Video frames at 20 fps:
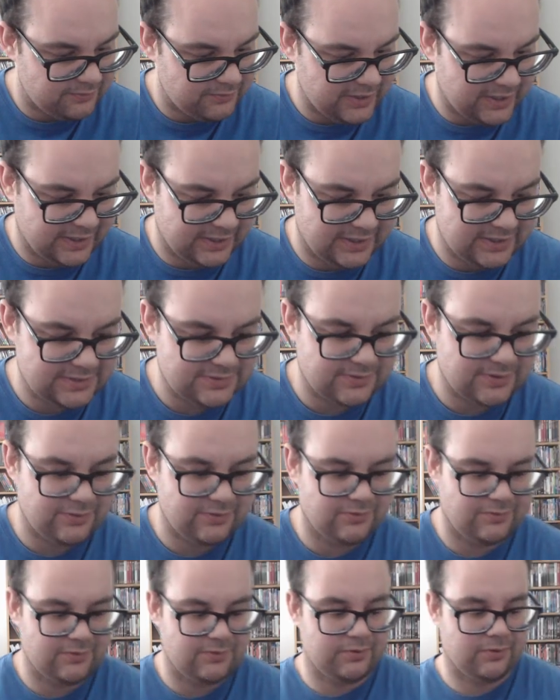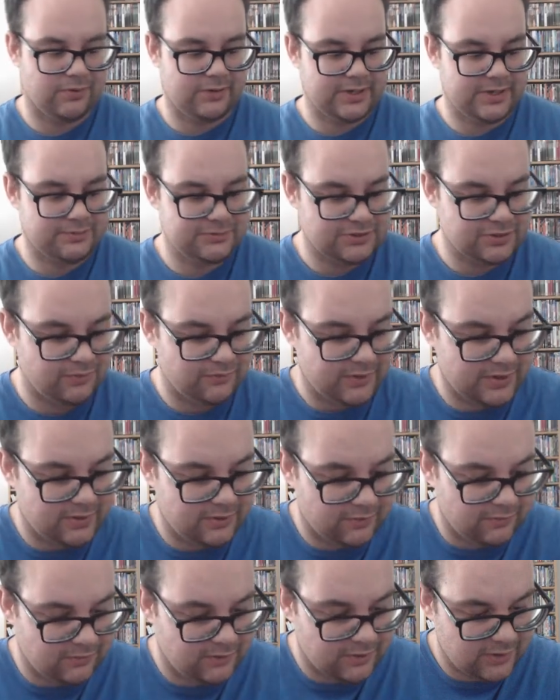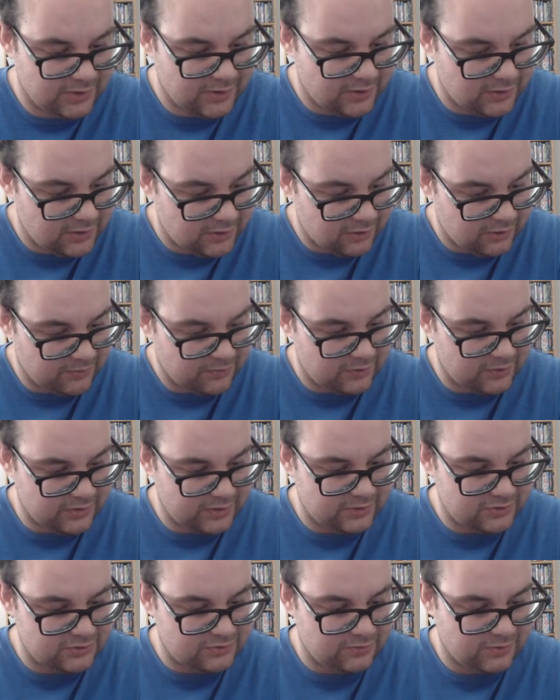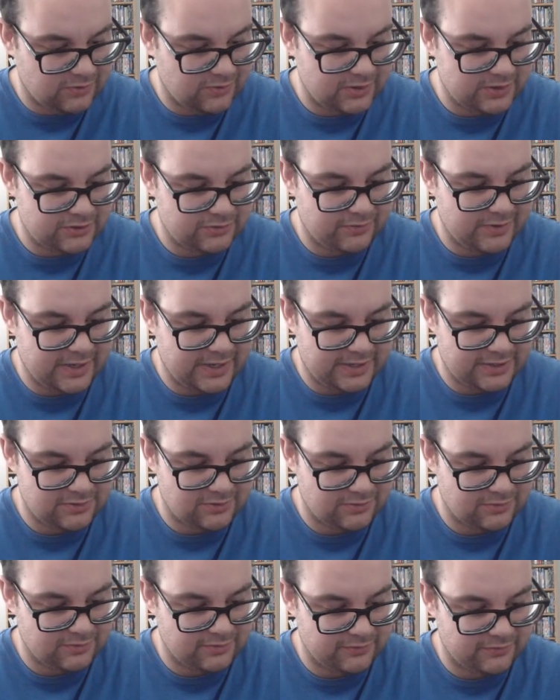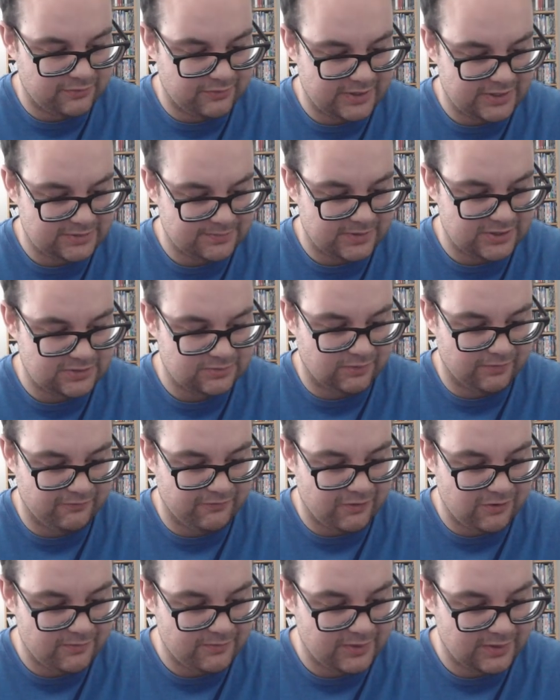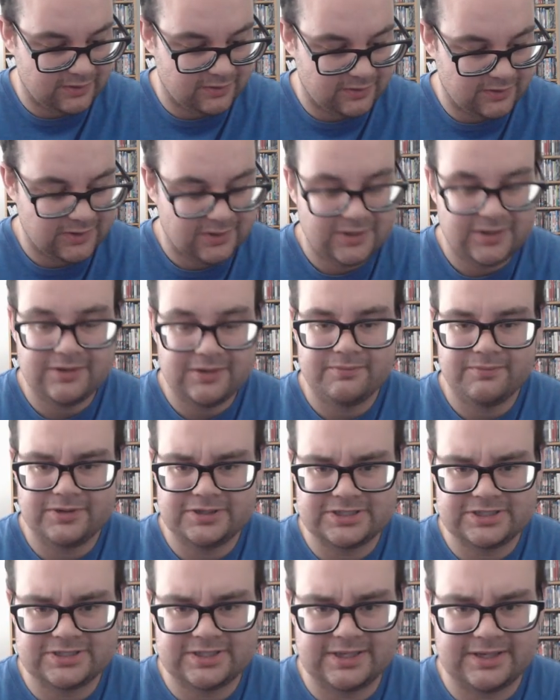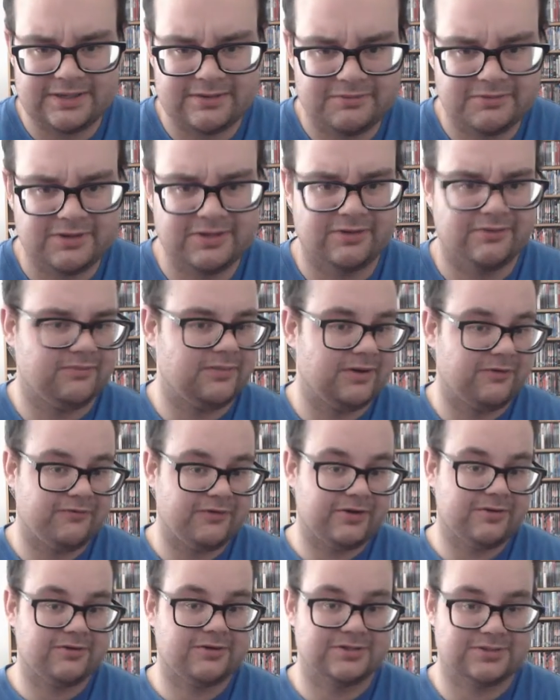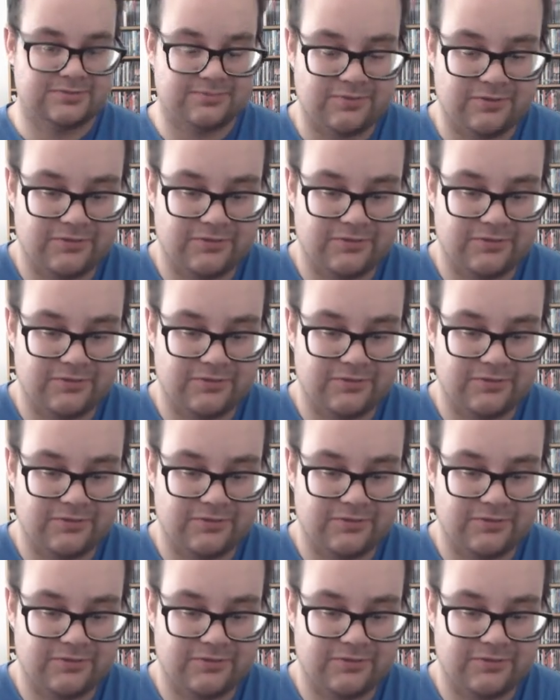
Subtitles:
Payne ends with a reporter named Jill Rando, who reportedly is recording Durant and told her Durant's possible involvement, but she's like, a finger doesn't